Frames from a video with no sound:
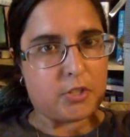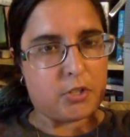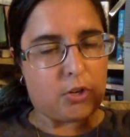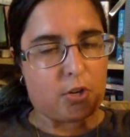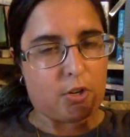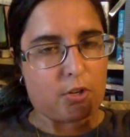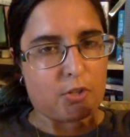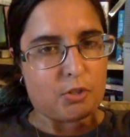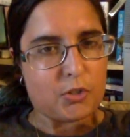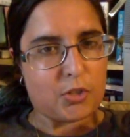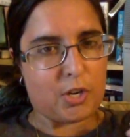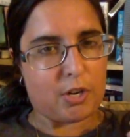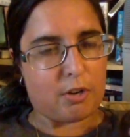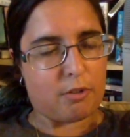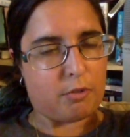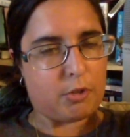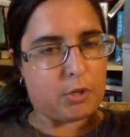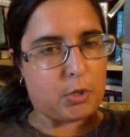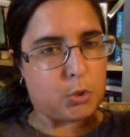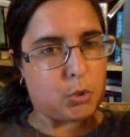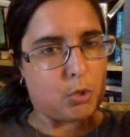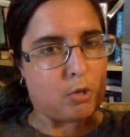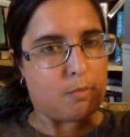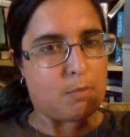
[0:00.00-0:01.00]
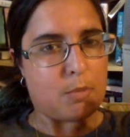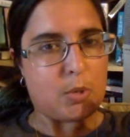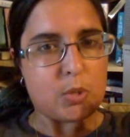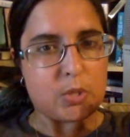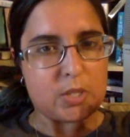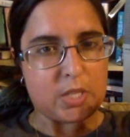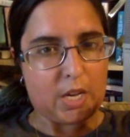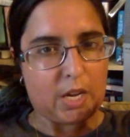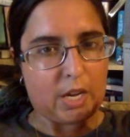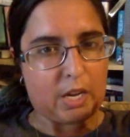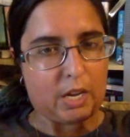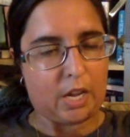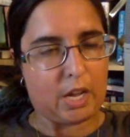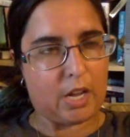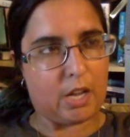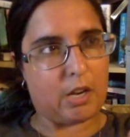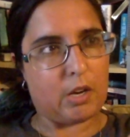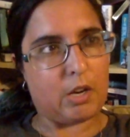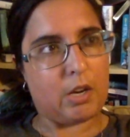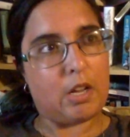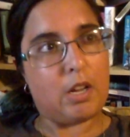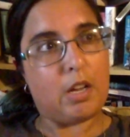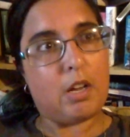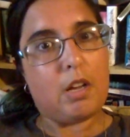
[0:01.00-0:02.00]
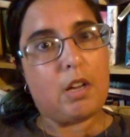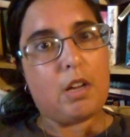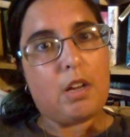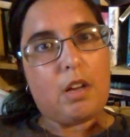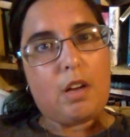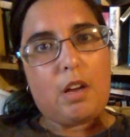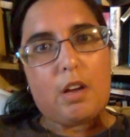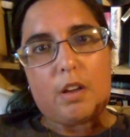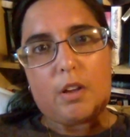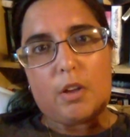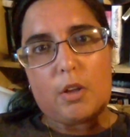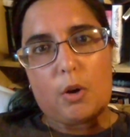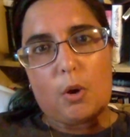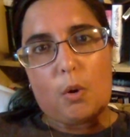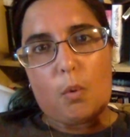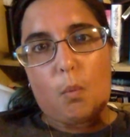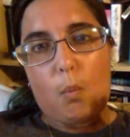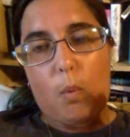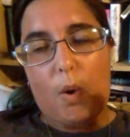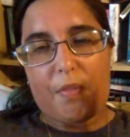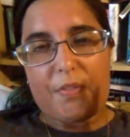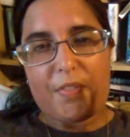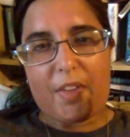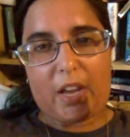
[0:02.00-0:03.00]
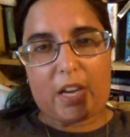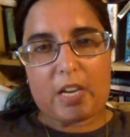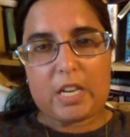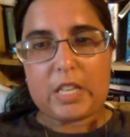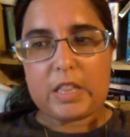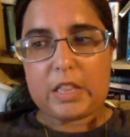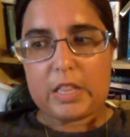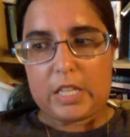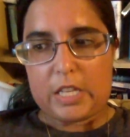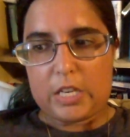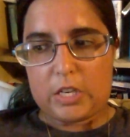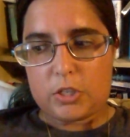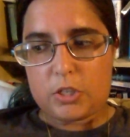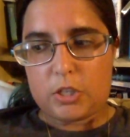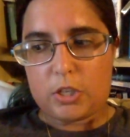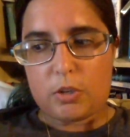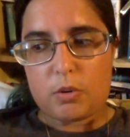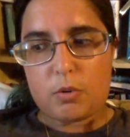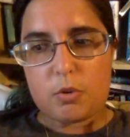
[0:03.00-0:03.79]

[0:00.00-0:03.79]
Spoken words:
the darker side of country music and, you know, what that can lead to.